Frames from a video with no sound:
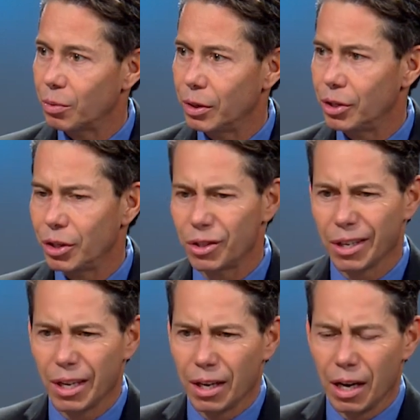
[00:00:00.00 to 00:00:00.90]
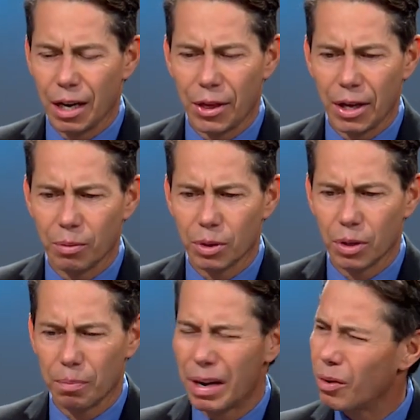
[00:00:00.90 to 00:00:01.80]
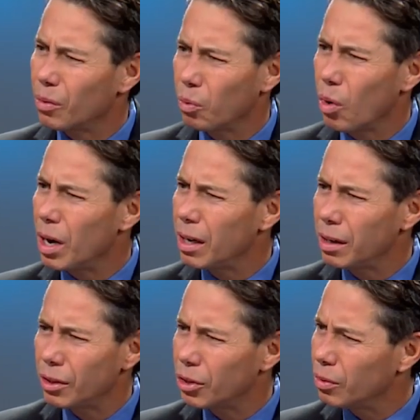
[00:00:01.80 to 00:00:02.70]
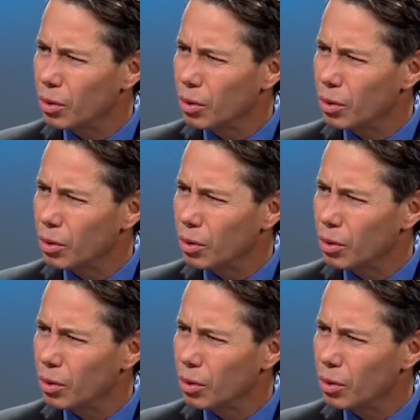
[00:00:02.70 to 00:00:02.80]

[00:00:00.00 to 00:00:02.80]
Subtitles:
Which is, I think it was about a 1